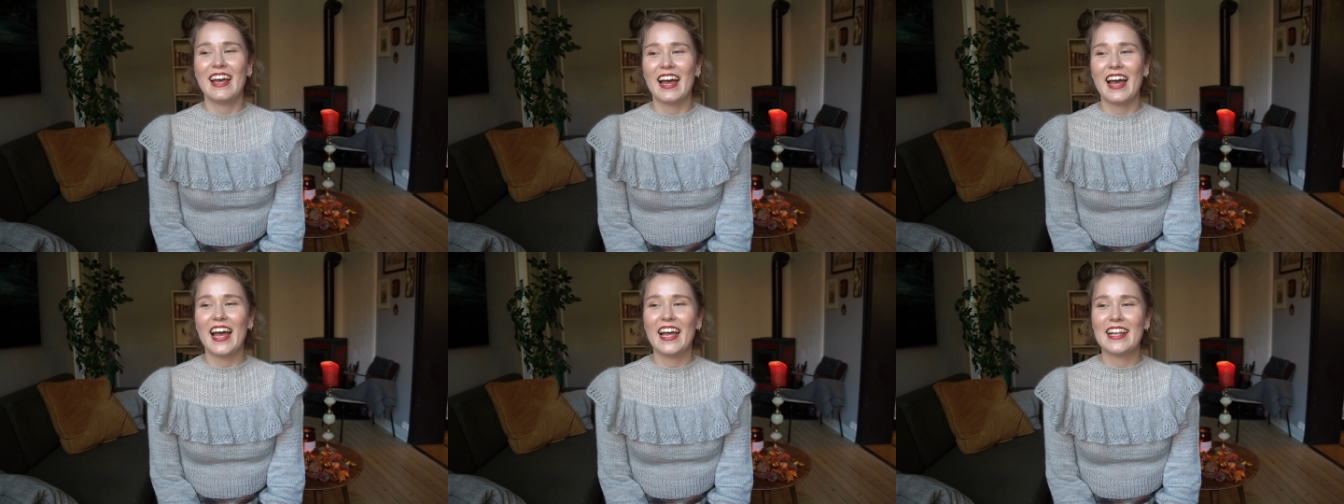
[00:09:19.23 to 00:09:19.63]

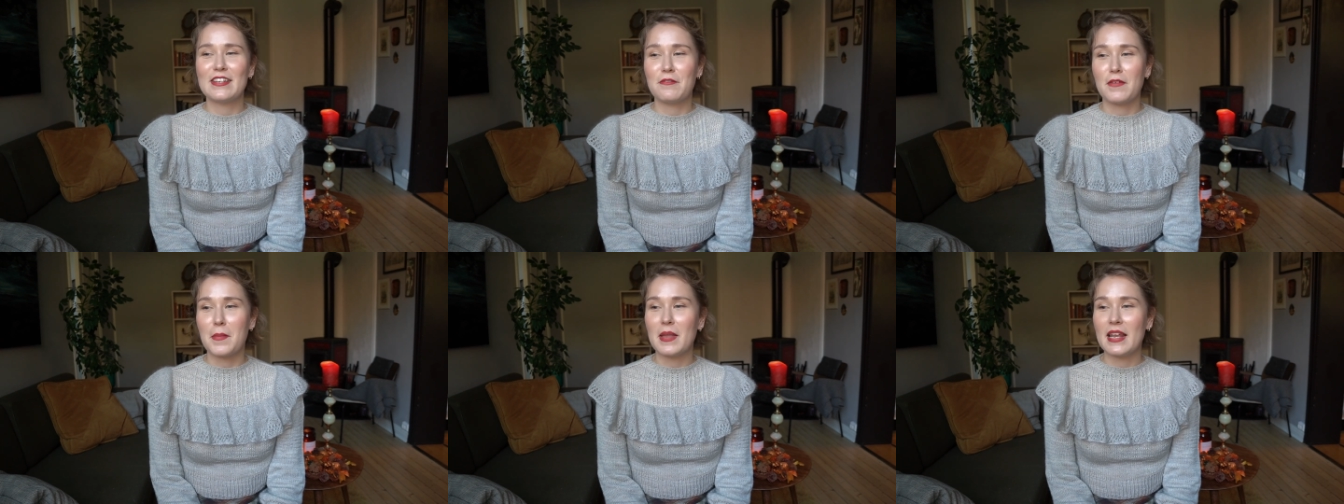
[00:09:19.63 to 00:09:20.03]
and
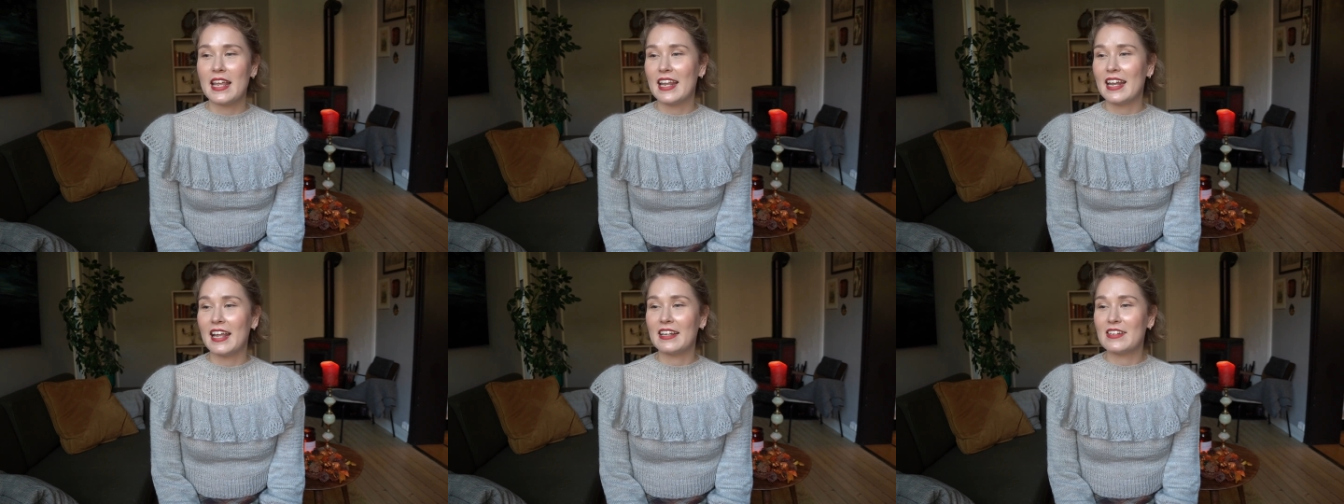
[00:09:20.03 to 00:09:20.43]

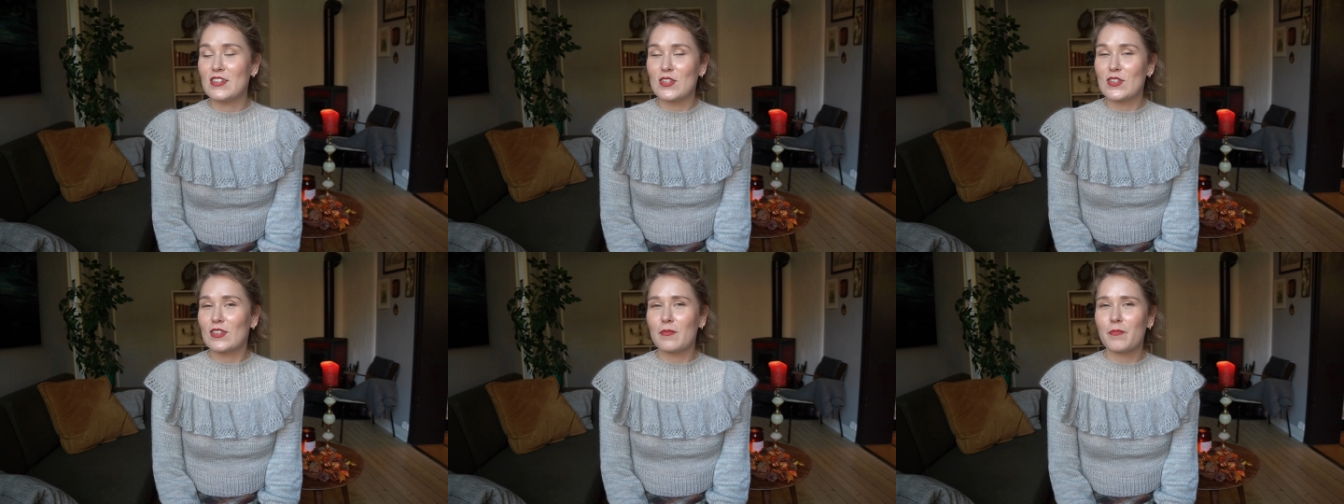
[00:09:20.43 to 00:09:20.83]
feminine, and
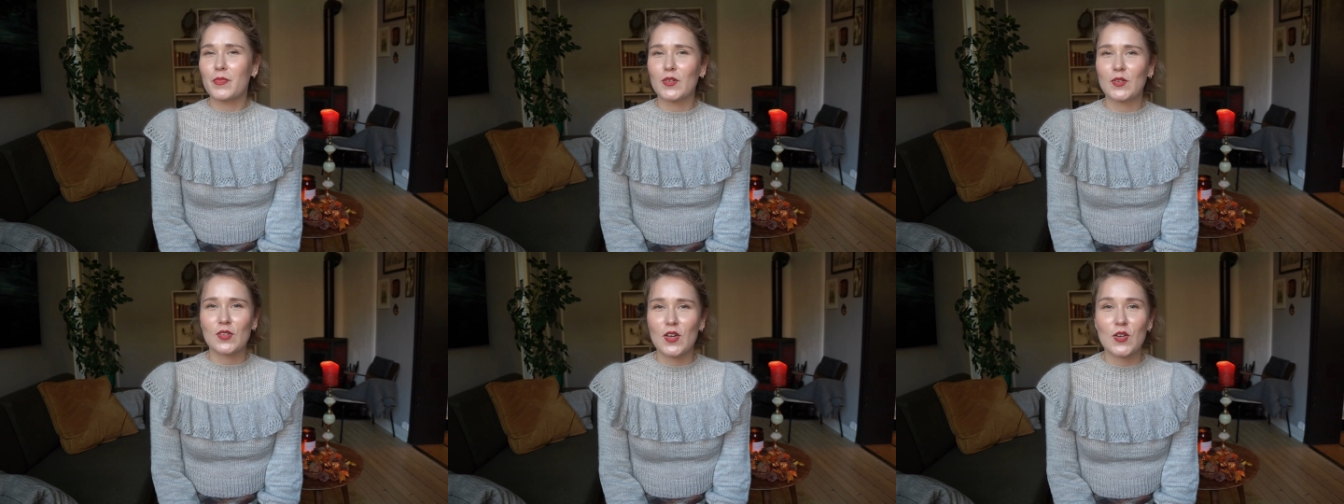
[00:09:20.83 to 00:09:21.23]
just
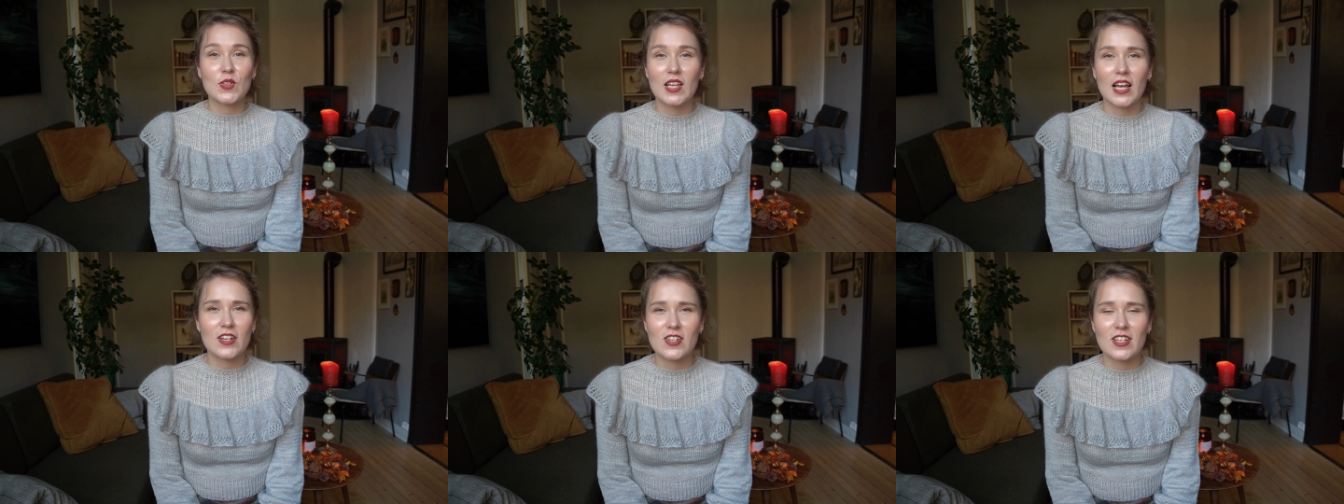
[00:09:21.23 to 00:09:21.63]
all
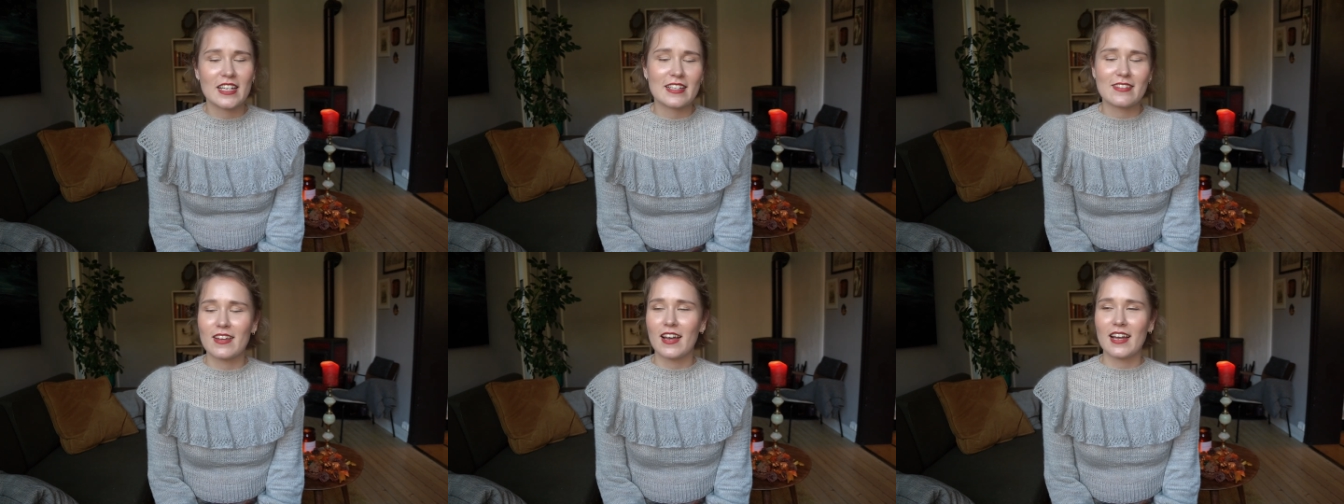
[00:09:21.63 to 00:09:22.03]
those
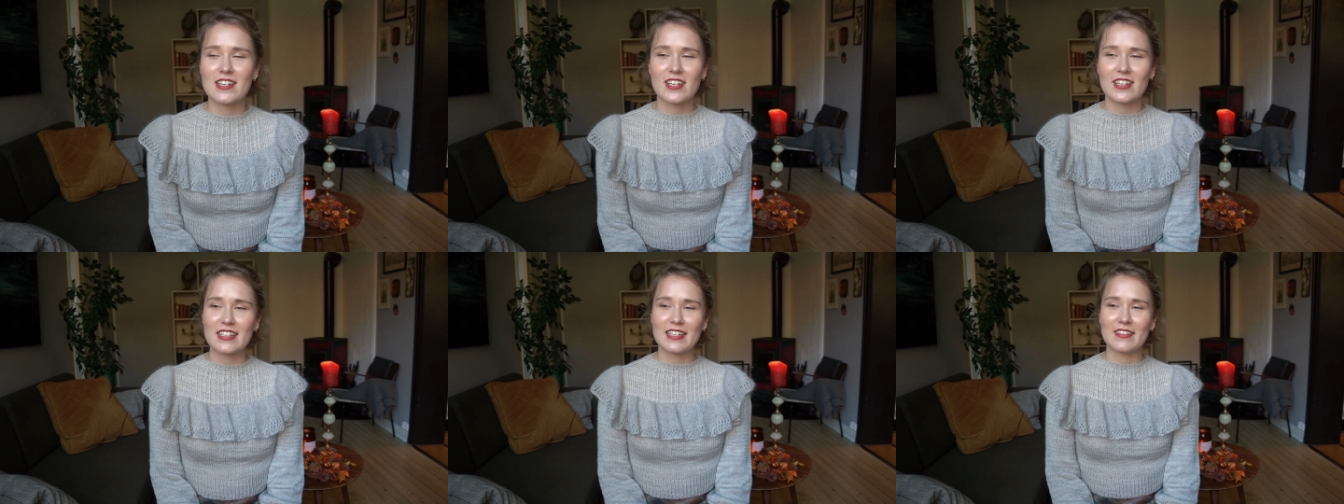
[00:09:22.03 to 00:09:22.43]

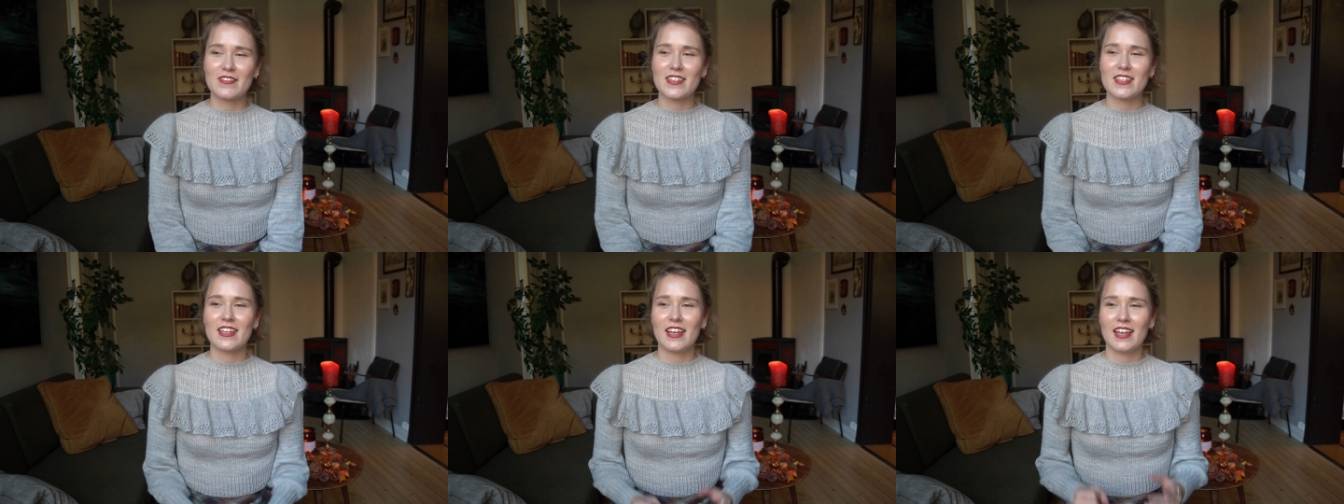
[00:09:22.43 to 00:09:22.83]

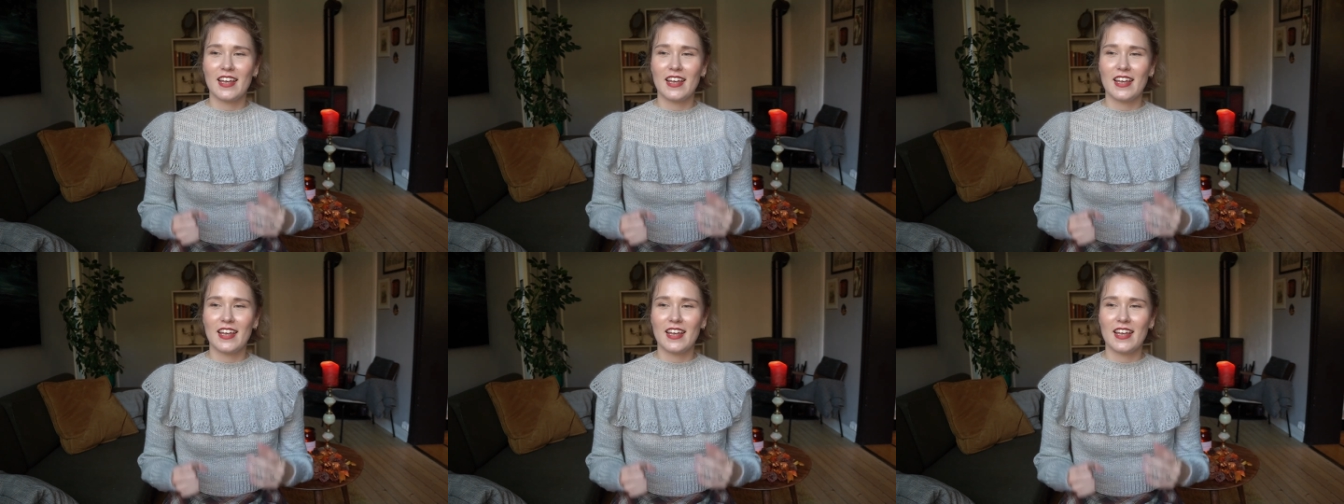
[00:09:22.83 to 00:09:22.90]
adjectives,